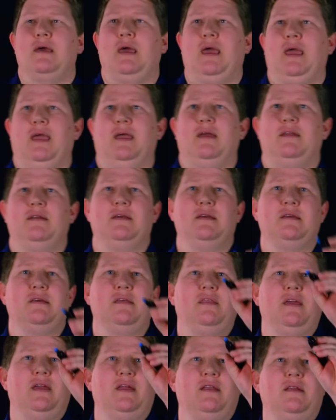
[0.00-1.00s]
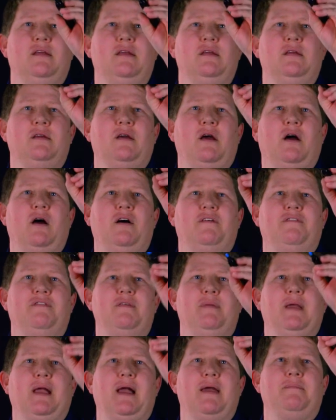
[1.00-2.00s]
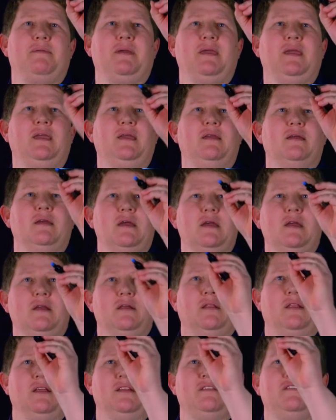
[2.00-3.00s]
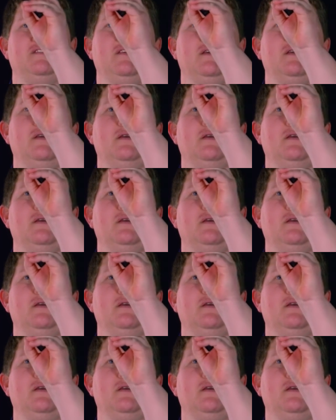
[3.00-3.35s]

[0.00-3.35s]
And then off the big I P, let's